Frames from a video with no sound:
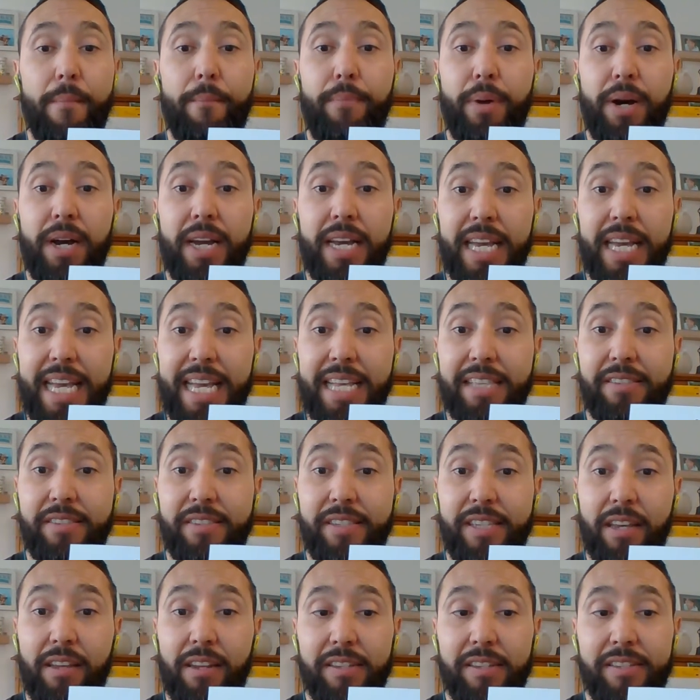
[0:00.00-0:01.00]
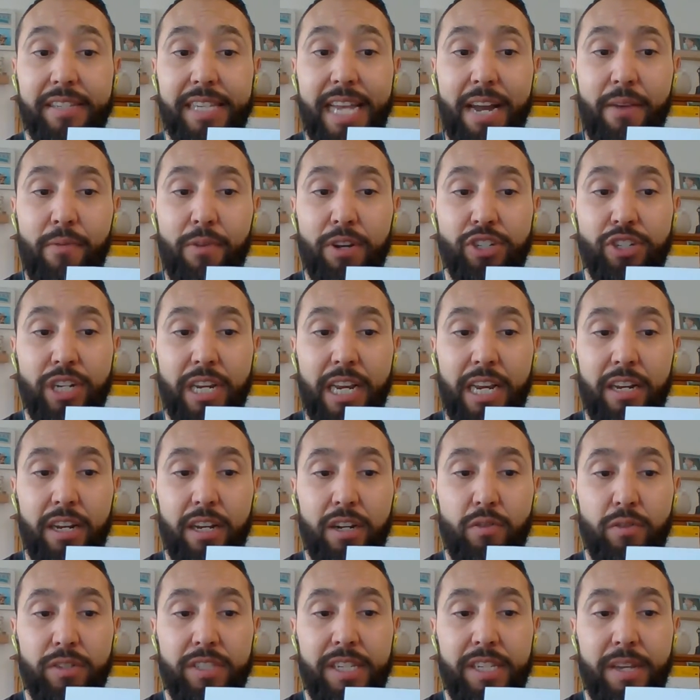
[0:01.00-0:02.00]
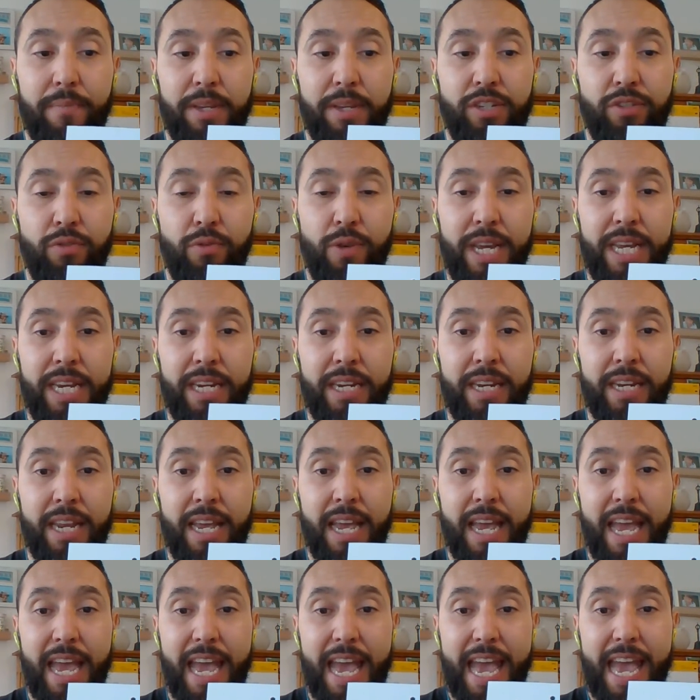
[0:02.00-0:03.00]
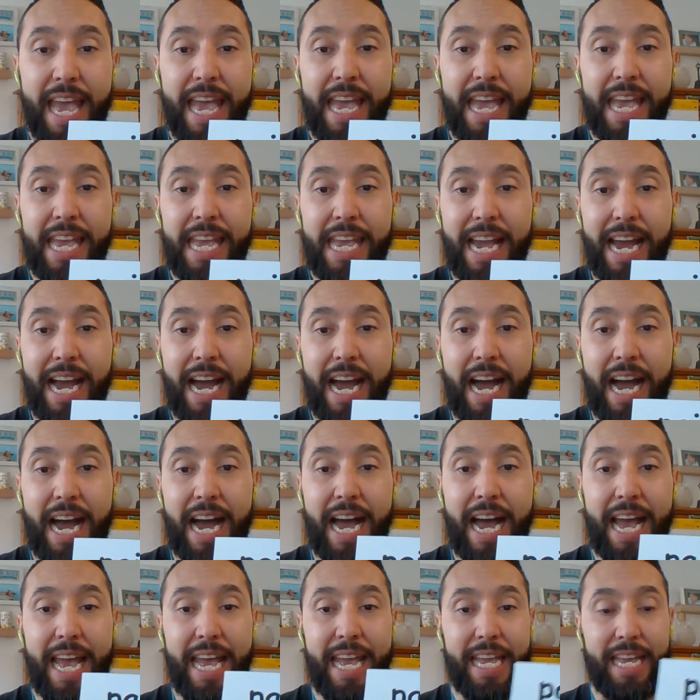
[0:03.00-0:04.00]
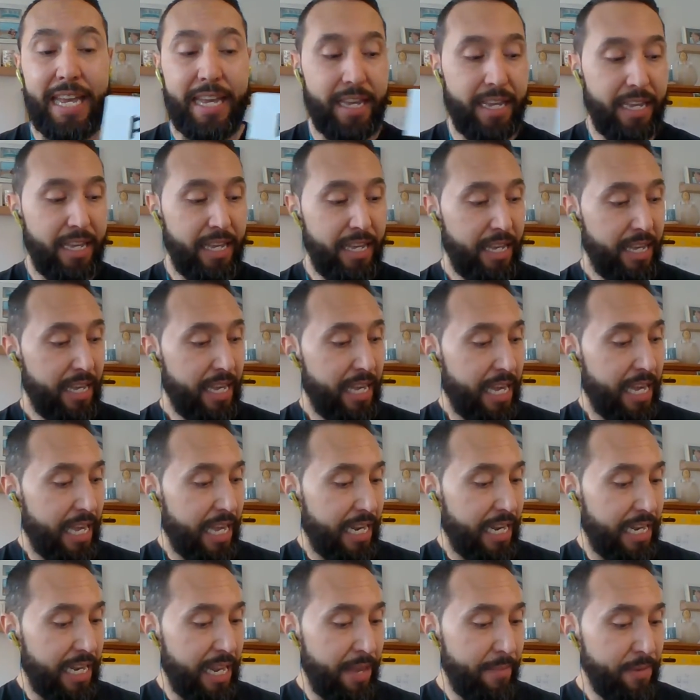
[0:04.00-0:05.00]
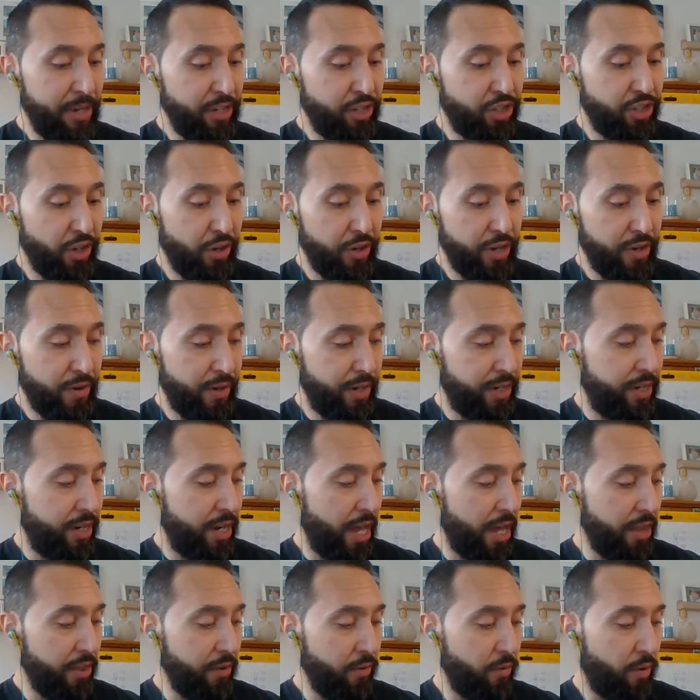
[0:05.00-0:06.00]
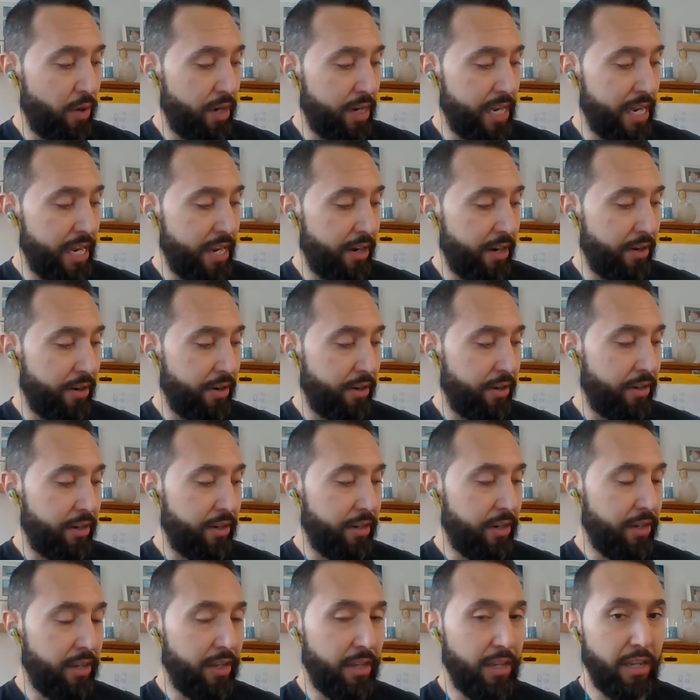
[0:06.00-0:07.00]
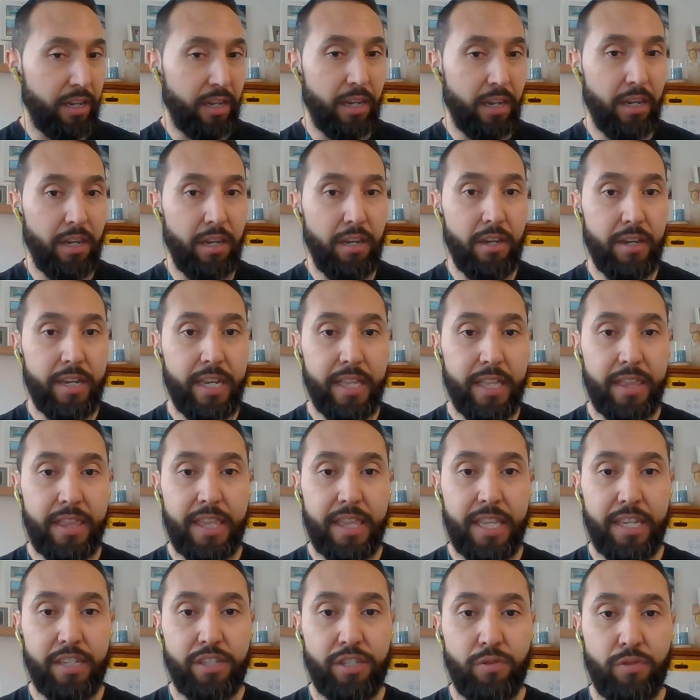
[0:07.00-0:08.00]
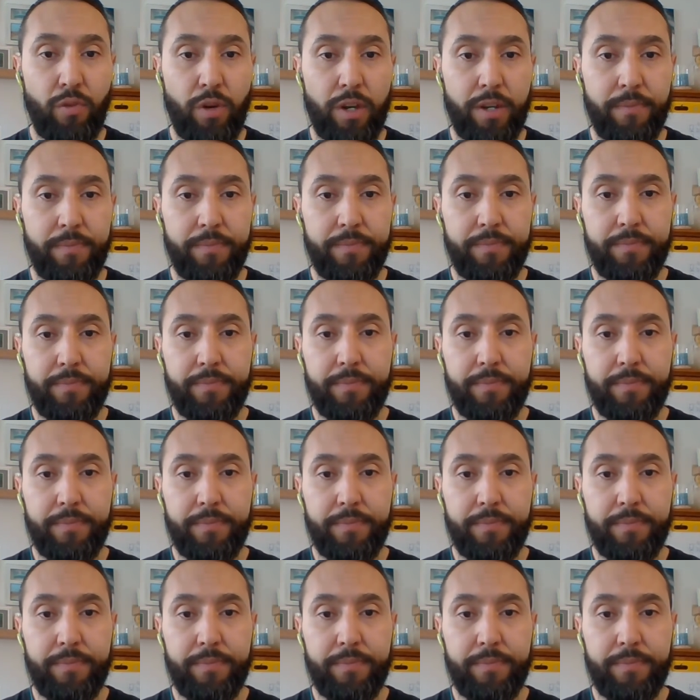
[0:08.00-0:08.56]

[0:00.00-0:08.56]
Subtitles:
But it's still a sandwich, and look what's in between. AI. Let me show you another one here. Look at this one.